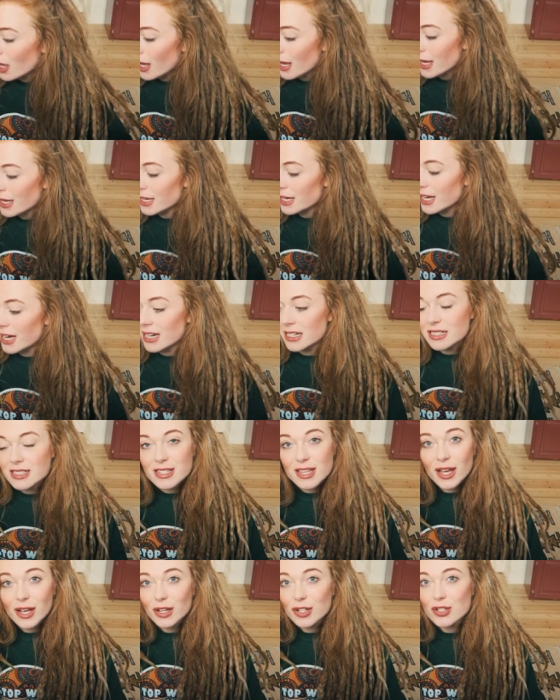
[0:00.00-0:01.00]
Hey
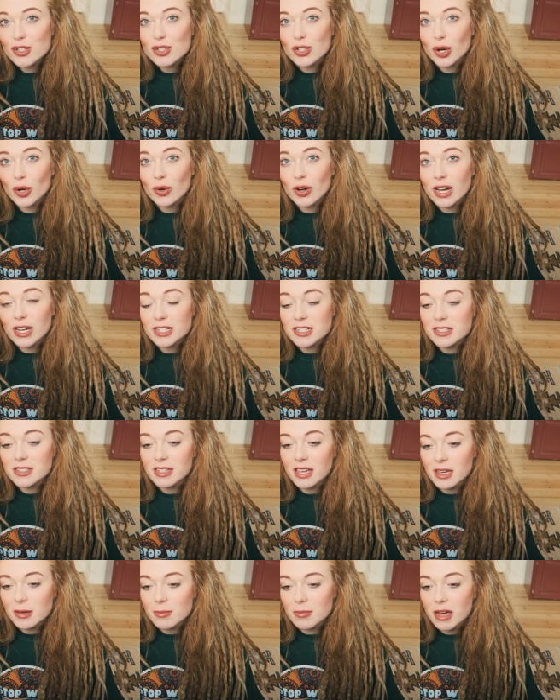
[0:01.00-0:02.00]
guys, so I
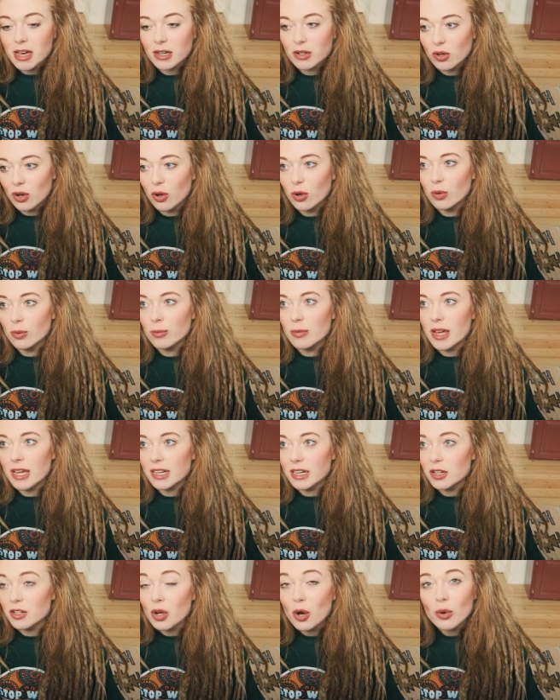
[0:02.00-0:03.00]
just came back home
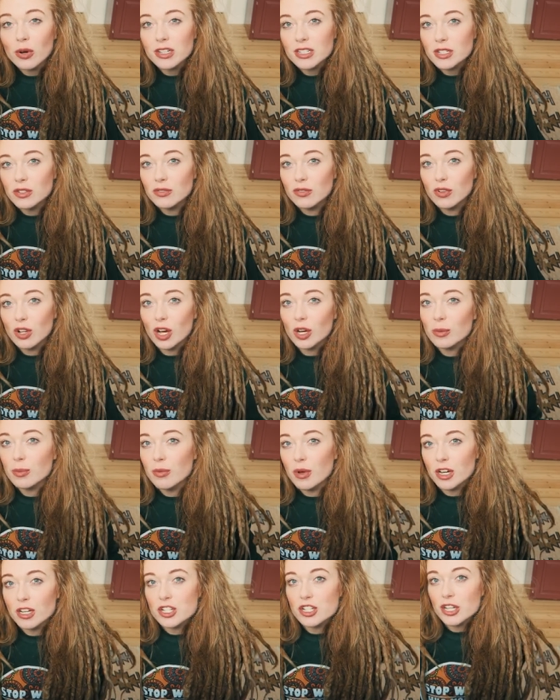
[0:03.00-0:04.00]
and I know I didn't vlog
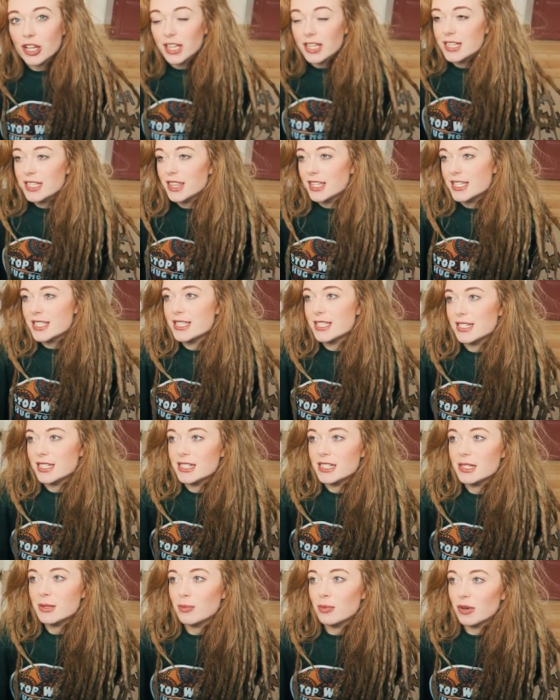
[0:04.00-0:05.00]
much in the
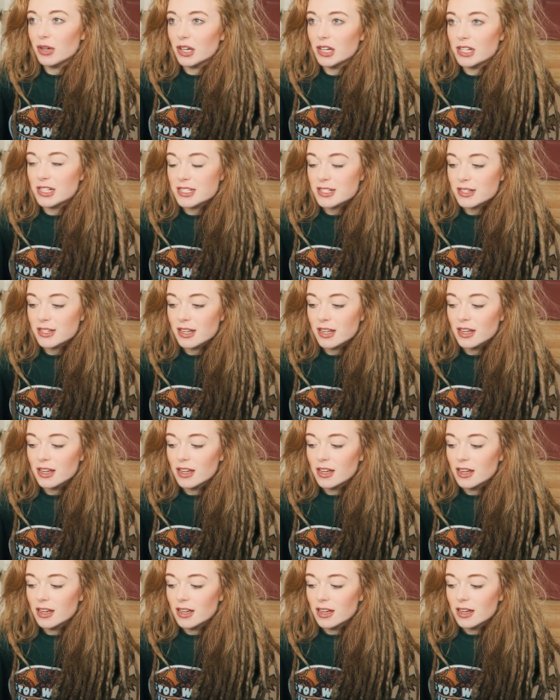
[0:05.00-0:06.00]
city but
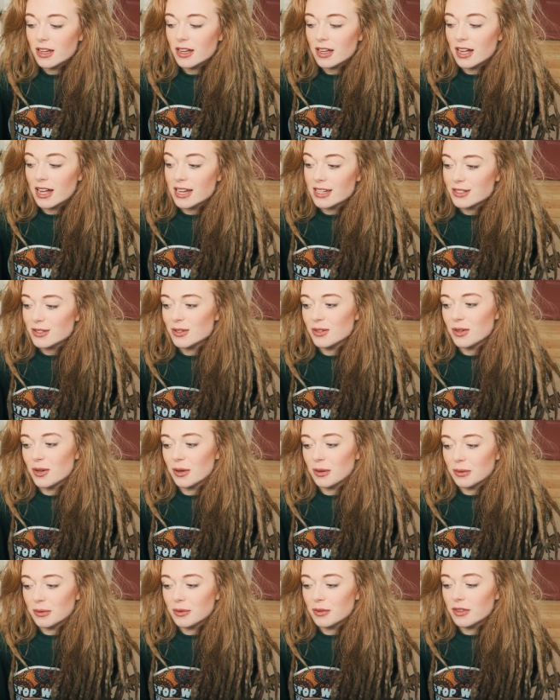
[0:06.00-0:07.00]
I don't
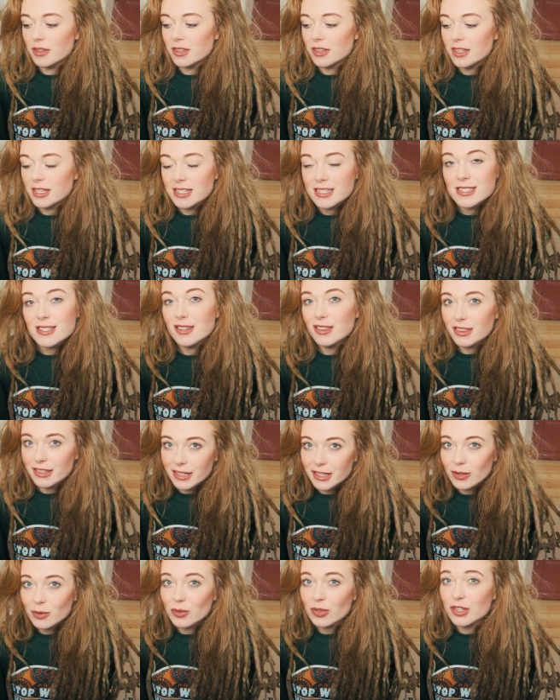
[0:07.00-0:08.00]
know, this
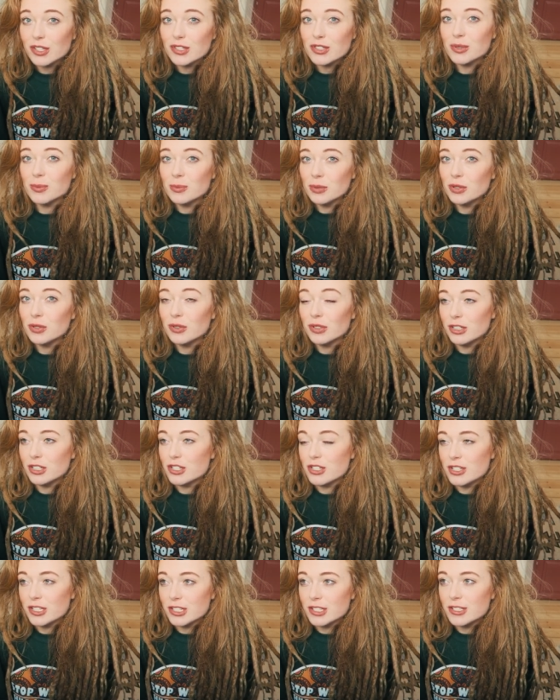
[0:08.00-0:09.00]
thing with this computer
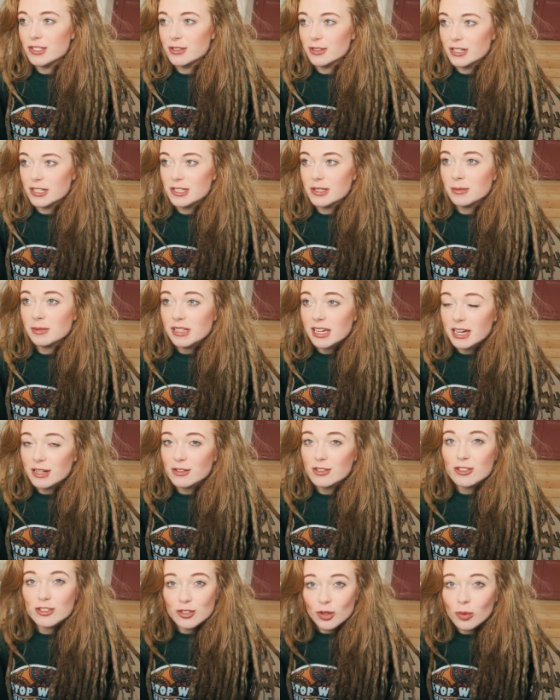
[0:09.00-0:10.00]
is just stressing me
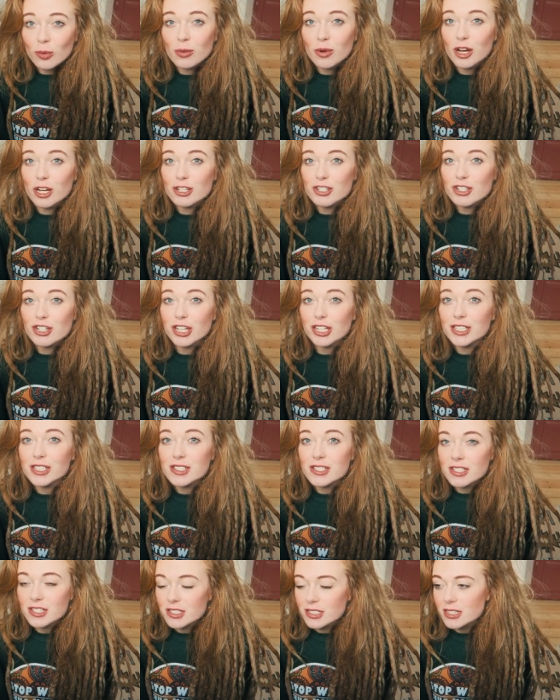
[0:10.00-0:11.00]
out so much and
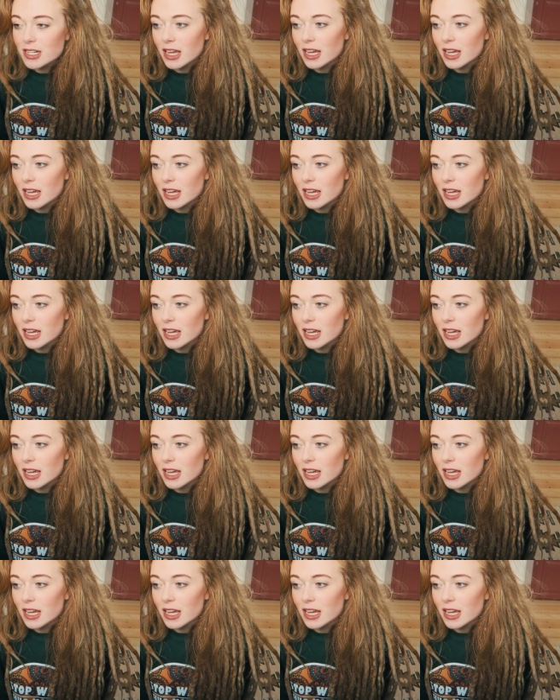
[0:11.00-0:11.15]
it's just